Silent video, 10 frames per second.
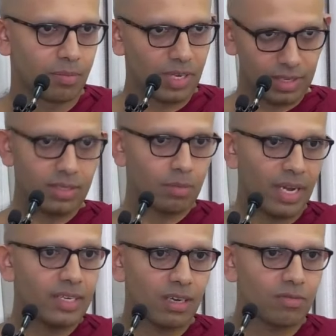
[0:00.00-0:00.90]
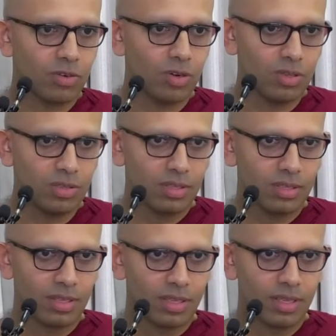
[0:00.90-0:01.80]
Because it's a mind after all.
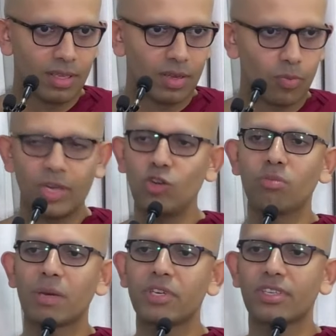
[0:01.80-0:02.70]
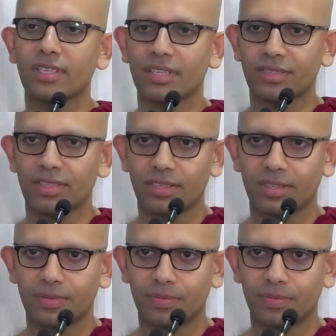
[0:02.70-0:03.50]
Where do memories exist?